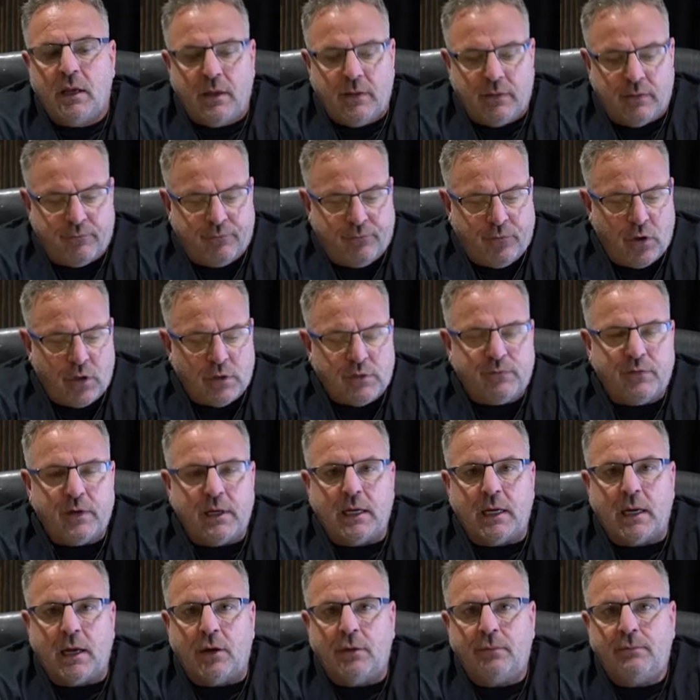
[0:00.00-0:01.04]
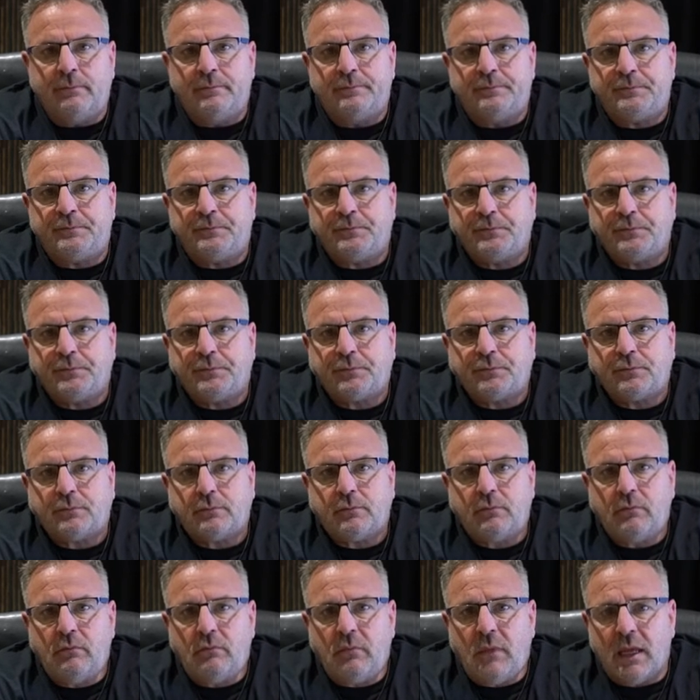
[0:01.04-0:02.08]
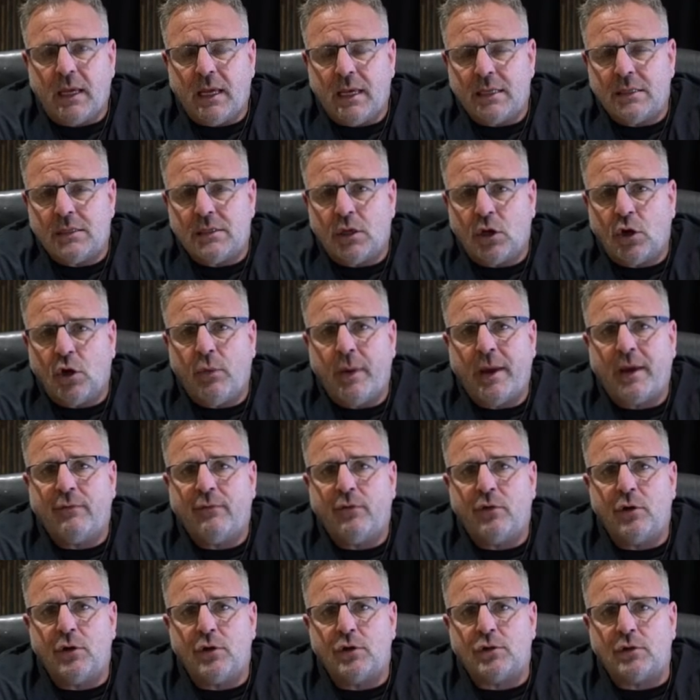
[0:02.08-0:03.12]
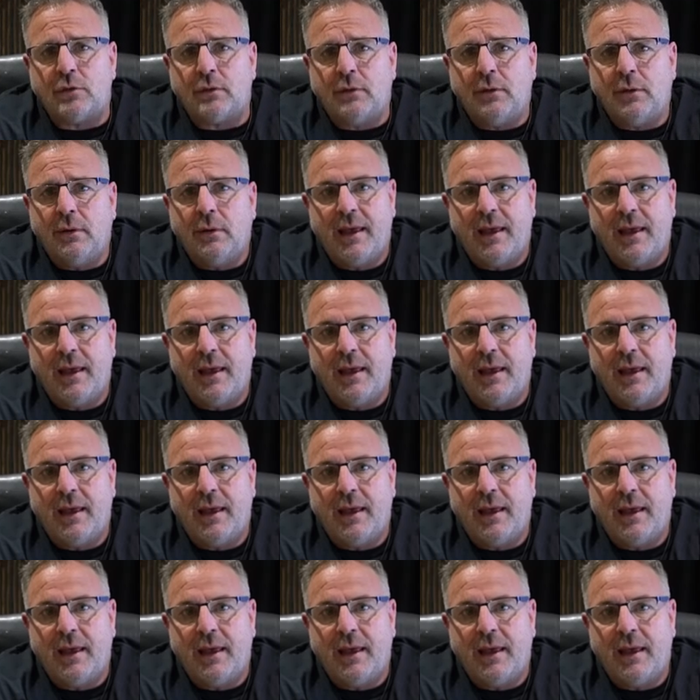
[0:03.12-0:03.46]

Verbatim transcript: The first video is the quick version